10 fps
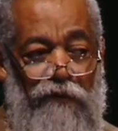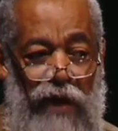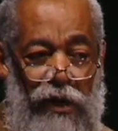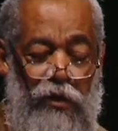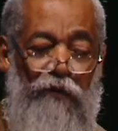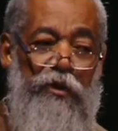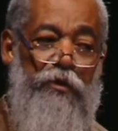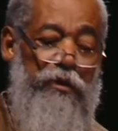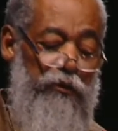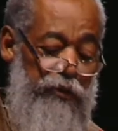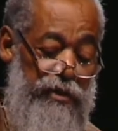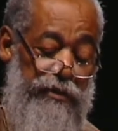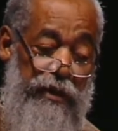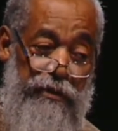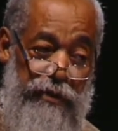value of it will
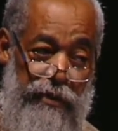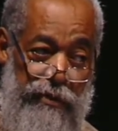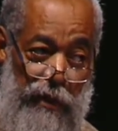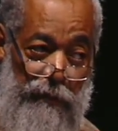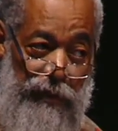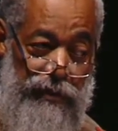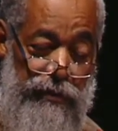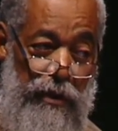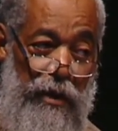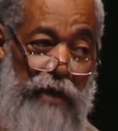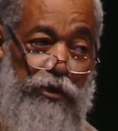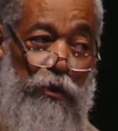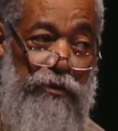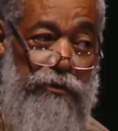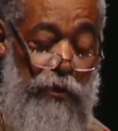increase in numbers. So